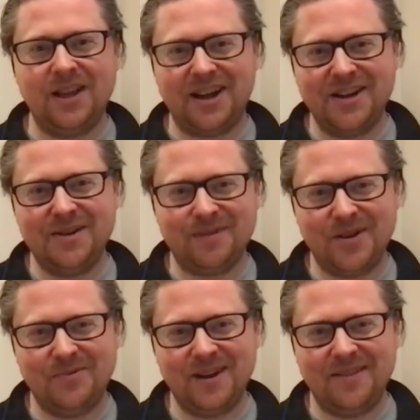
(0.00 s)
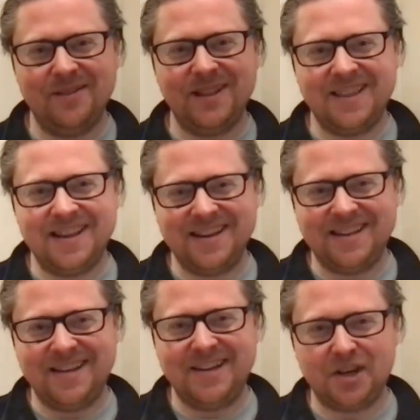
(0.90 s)
higher diploma level, and then
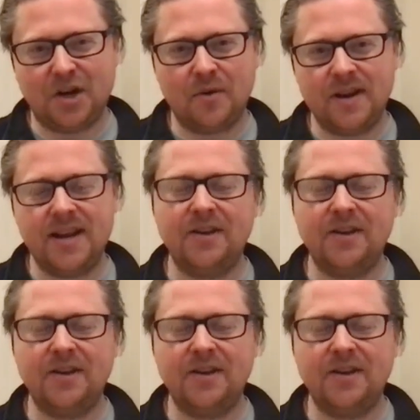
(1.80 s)
did a degree.